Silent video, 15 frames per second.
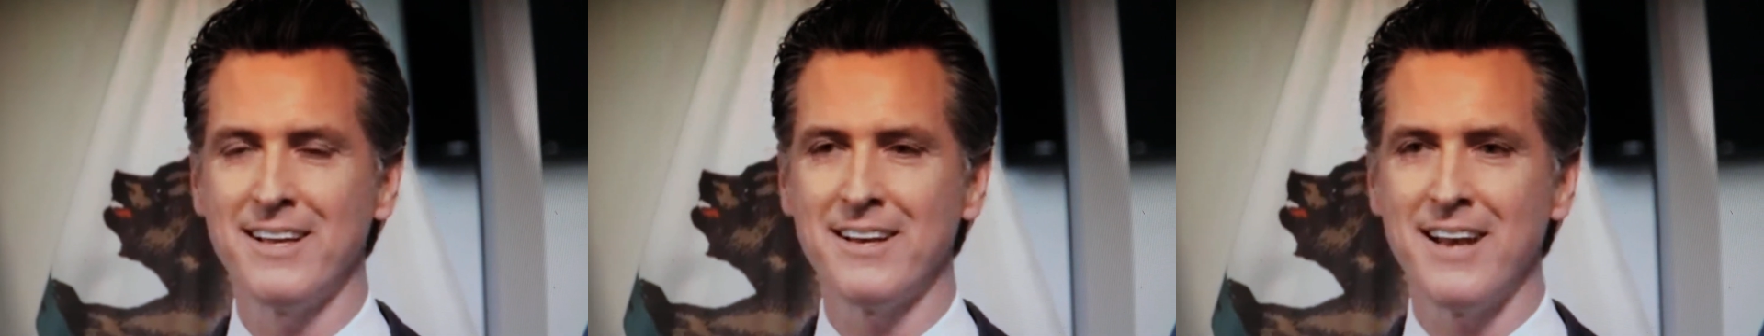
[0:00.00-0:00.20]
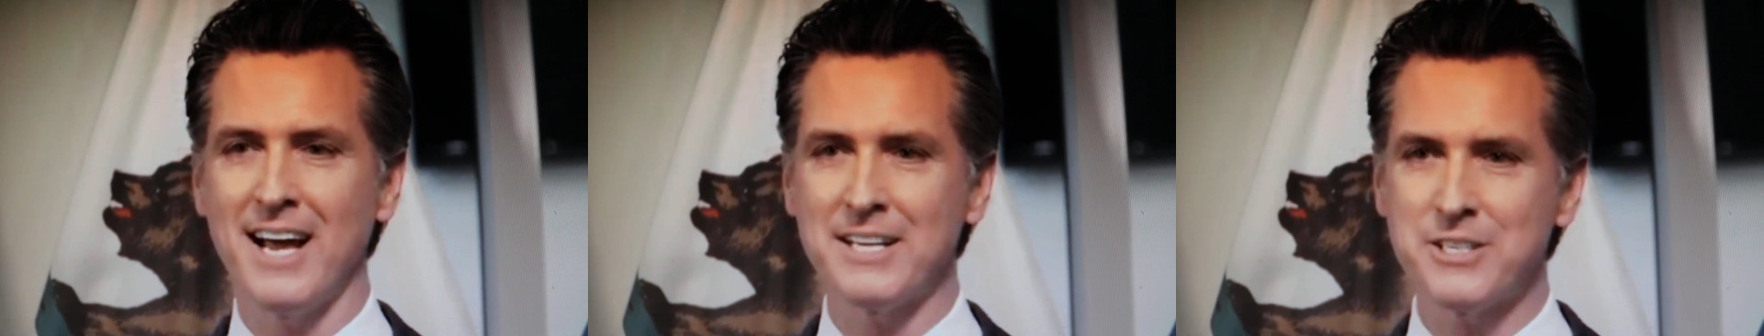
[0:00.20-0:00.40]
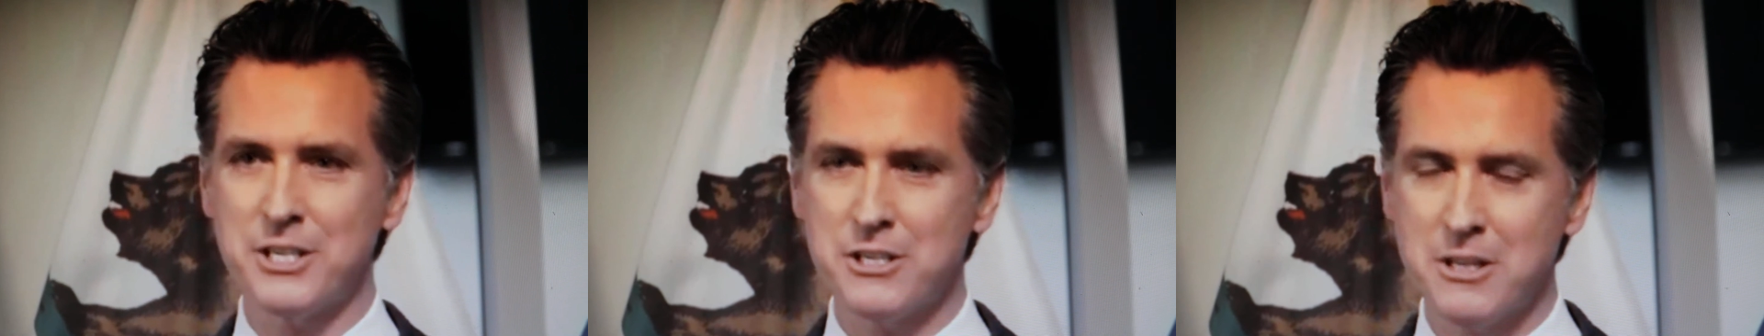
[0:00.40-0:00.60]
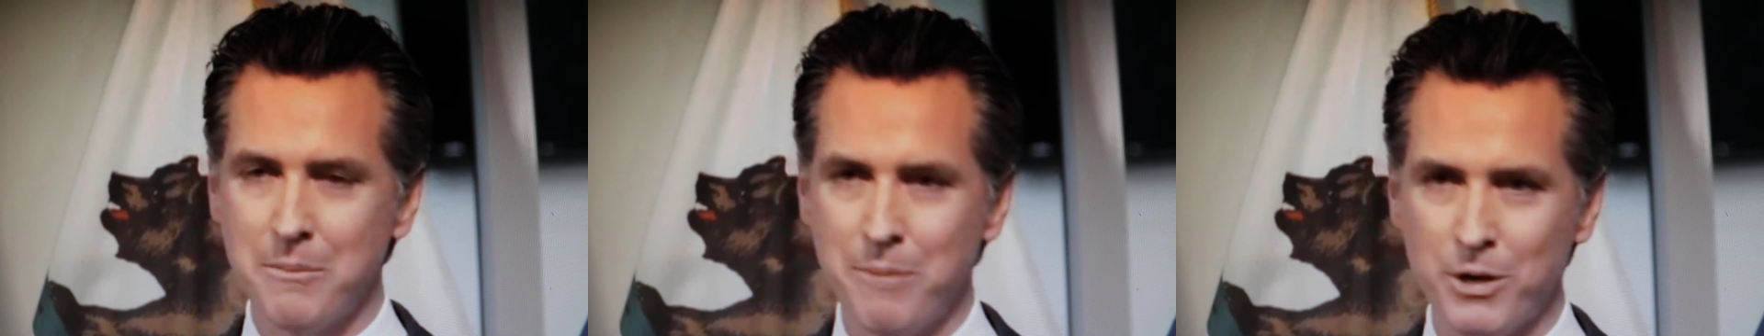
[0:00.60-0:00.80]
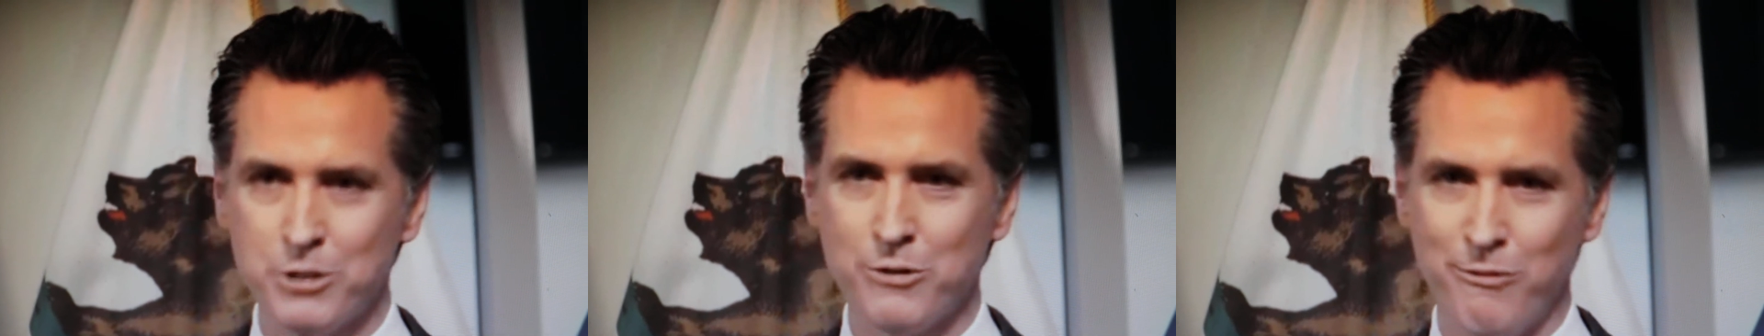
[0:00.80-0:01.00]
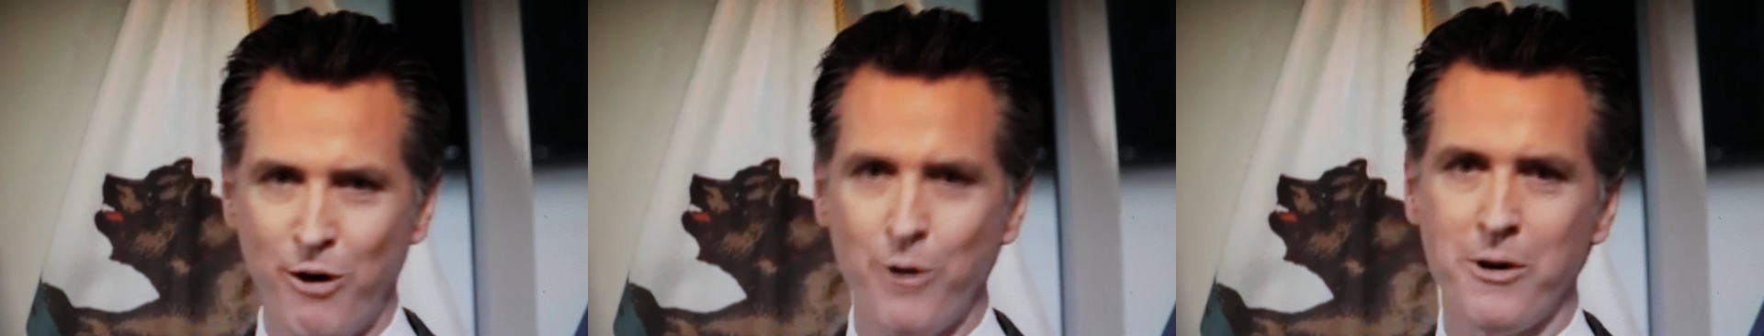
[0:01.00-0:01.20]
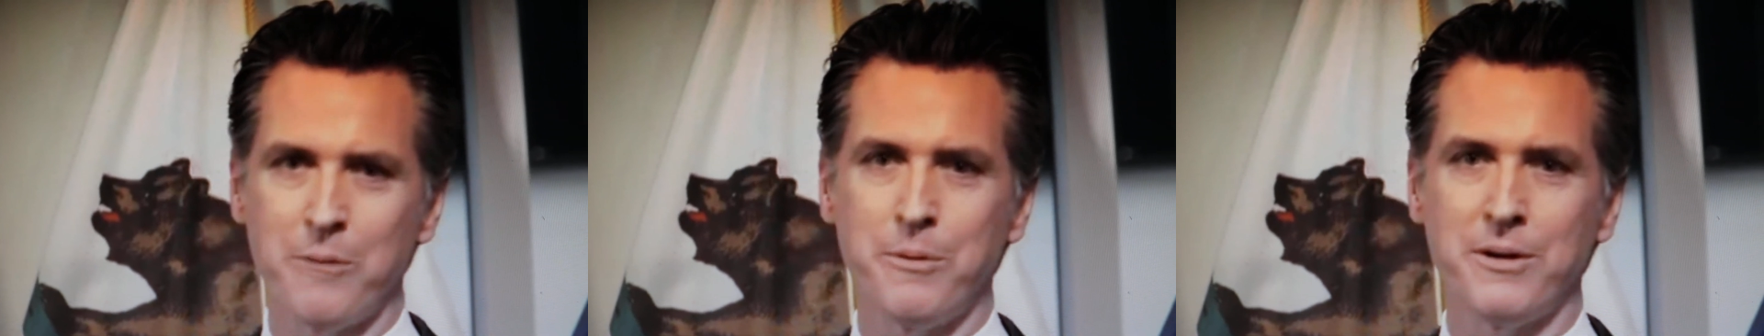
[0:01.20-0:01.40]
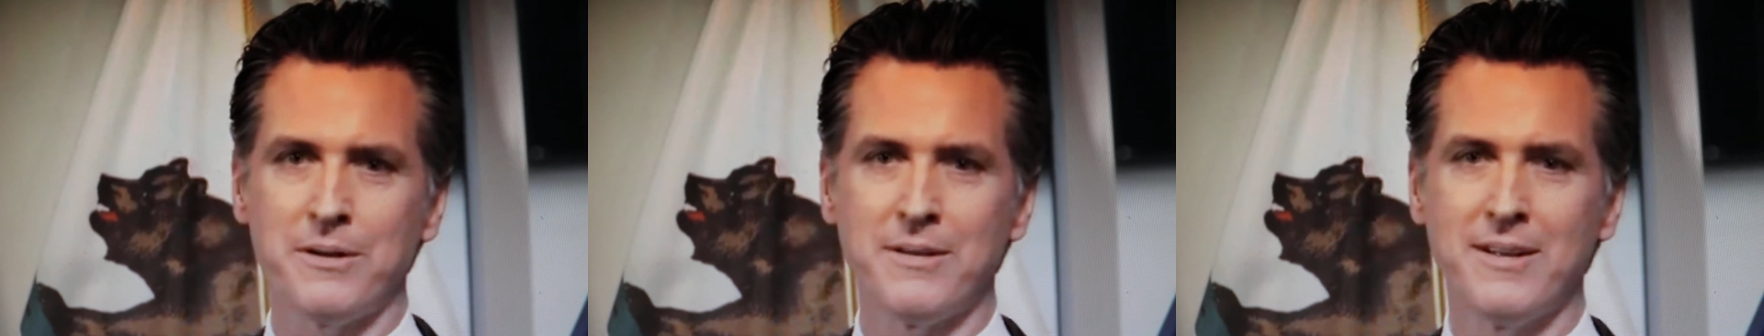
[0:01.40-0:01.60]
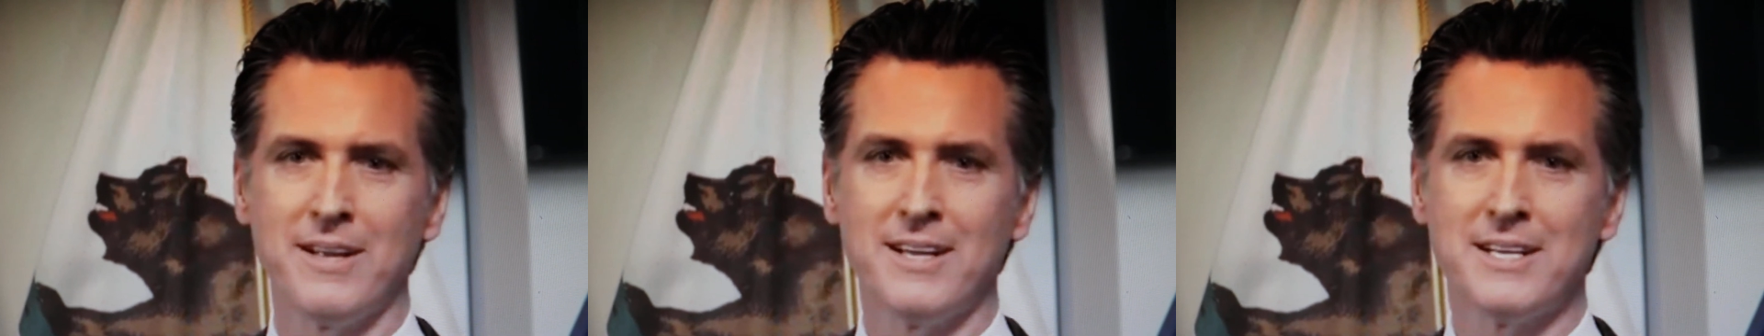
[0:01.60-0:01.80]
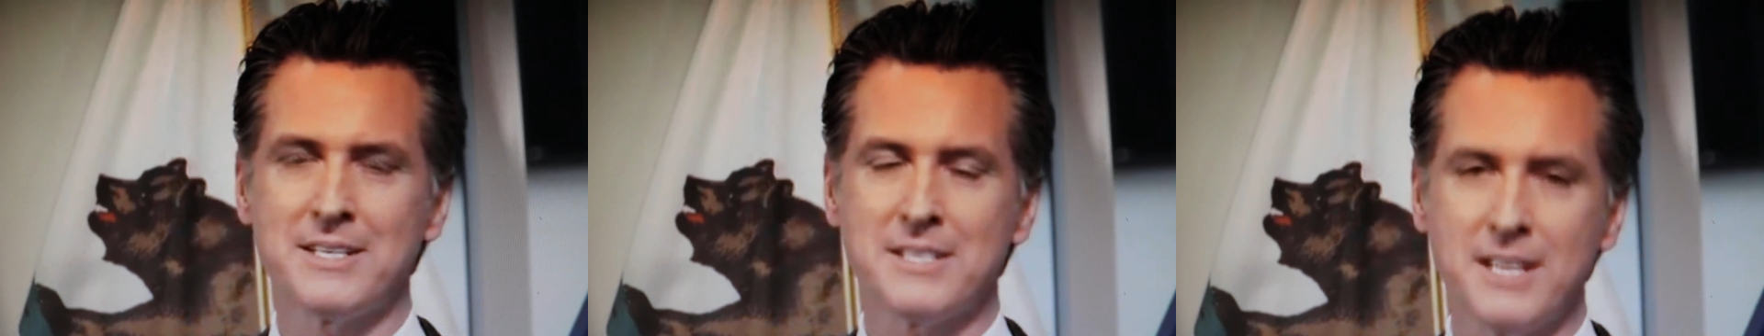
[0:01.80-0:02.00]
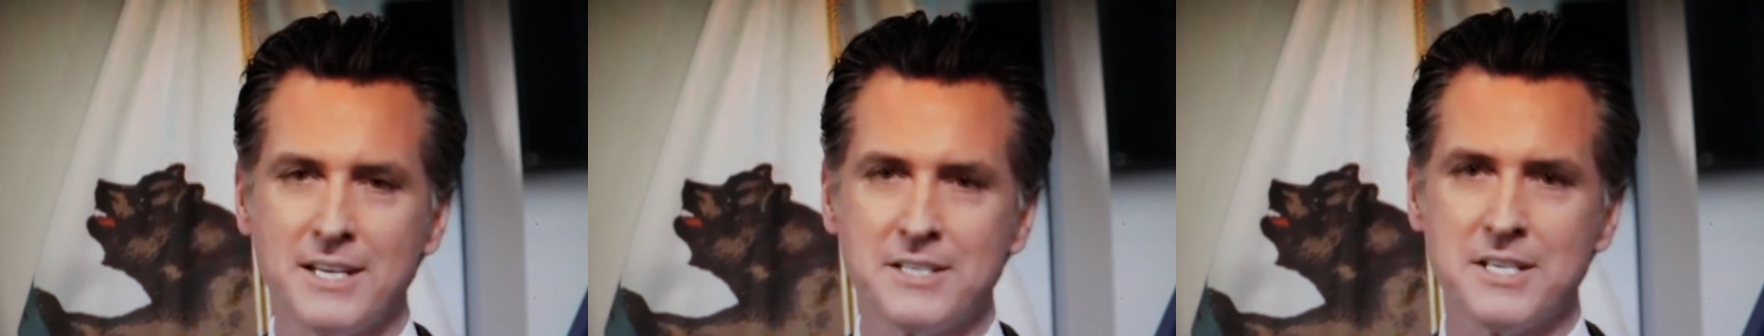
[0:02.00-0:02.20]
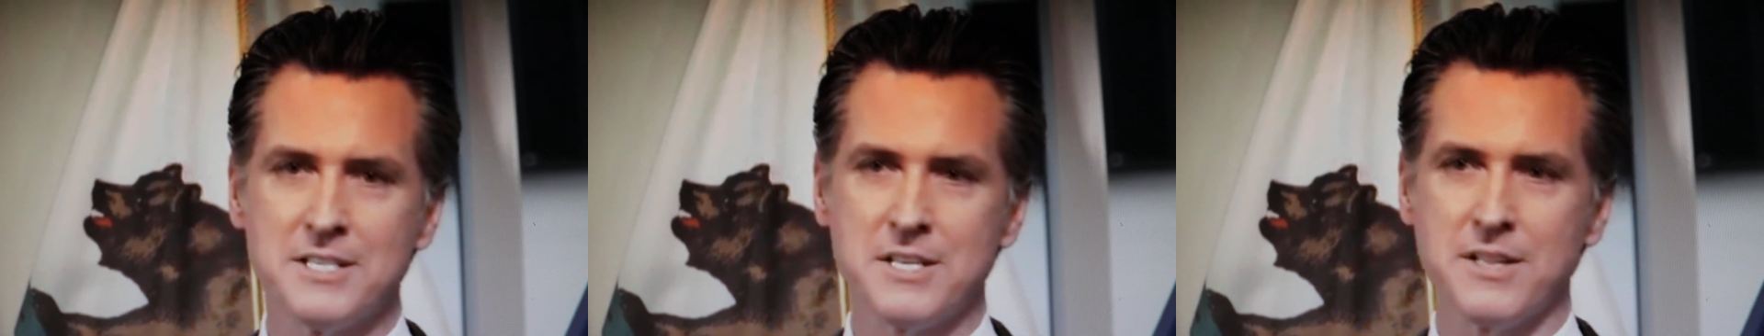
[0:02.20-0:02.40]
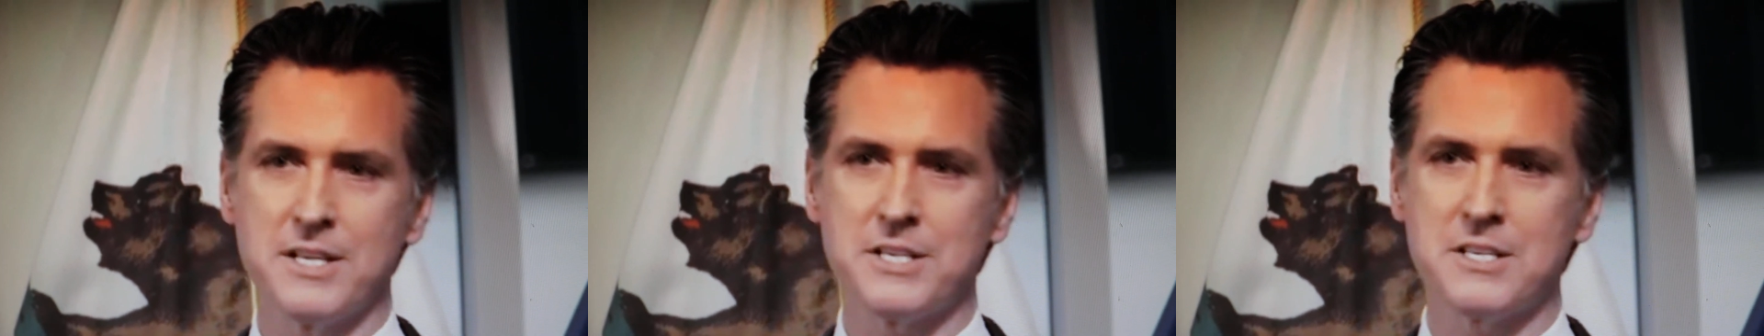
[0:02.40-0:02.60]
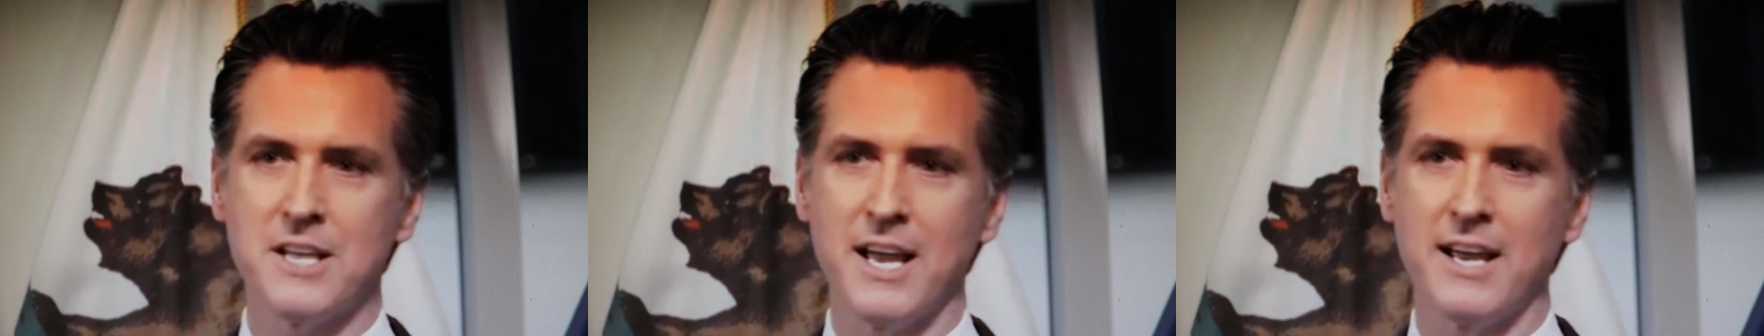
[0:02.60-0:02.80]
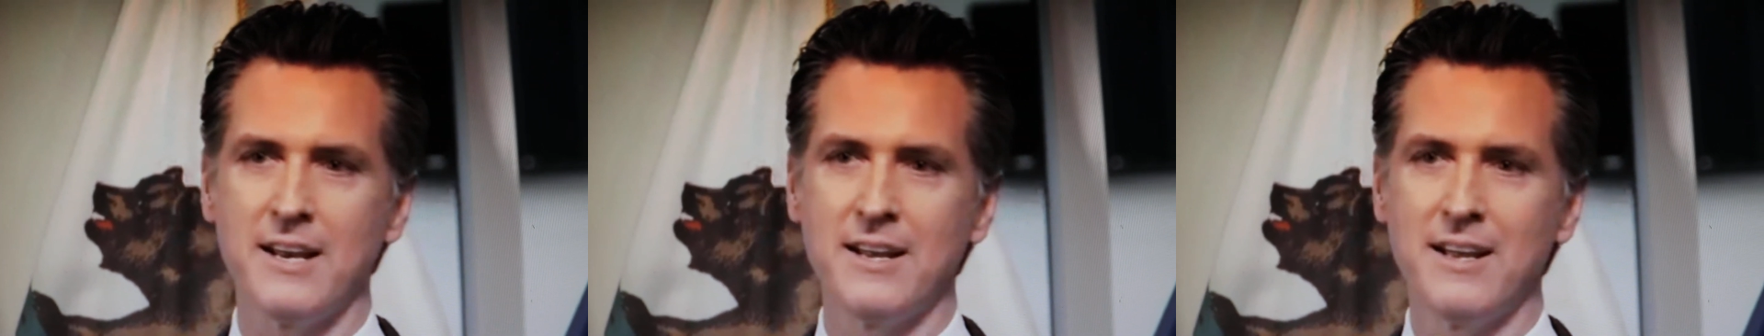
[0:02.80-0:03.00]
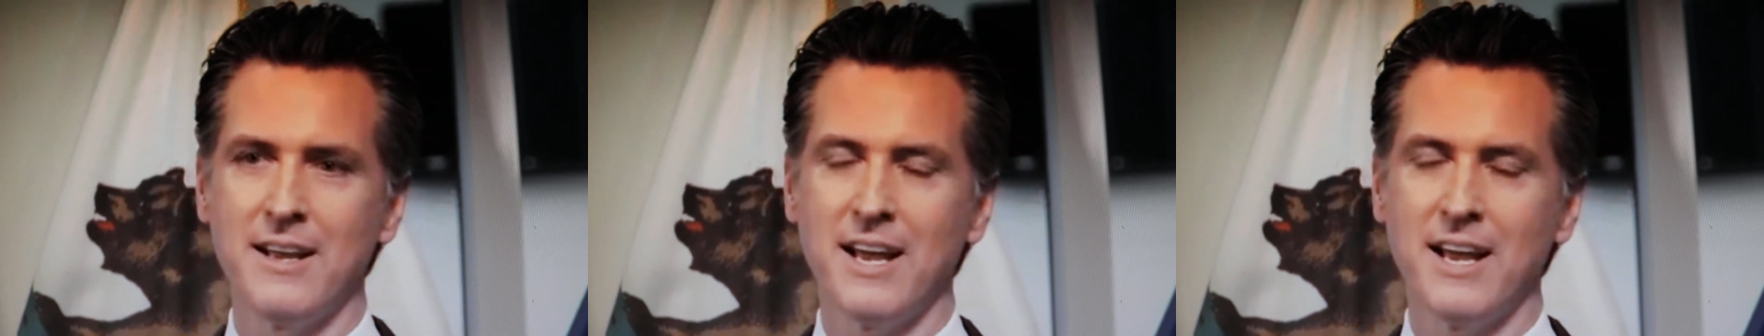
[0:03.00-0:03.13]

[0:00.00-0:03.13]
not just the most vulnerable citizens of the state.